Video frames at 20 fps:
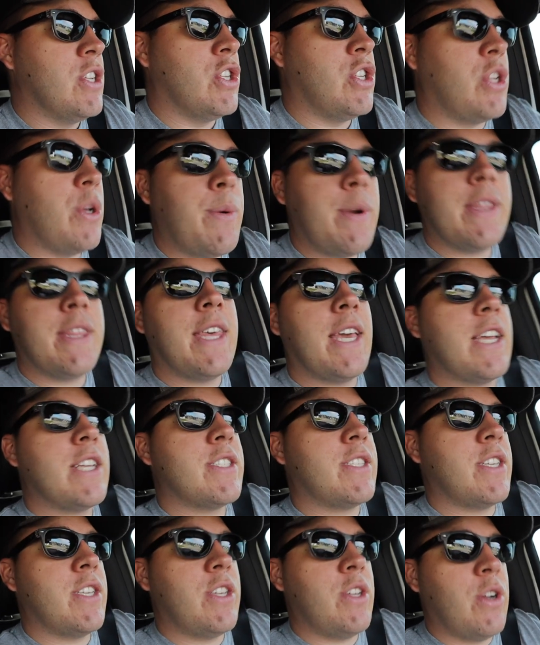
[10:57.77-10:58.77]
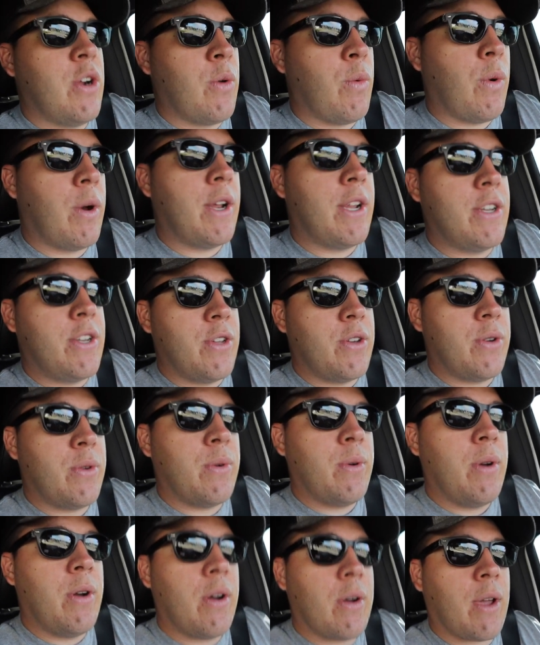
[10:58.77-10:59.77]
doing things that you don't want to
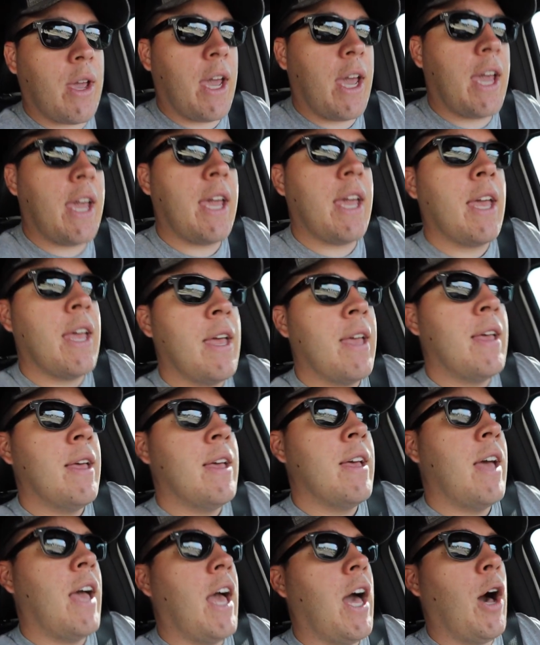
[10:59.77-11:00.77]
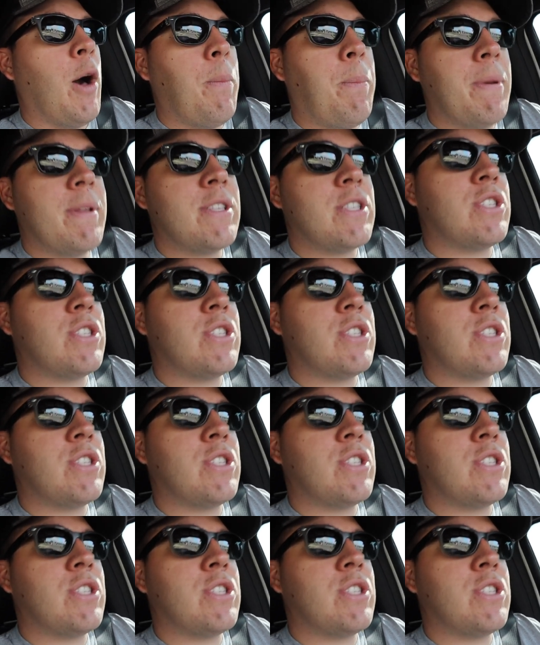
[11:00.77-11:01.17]
do, okay? Helping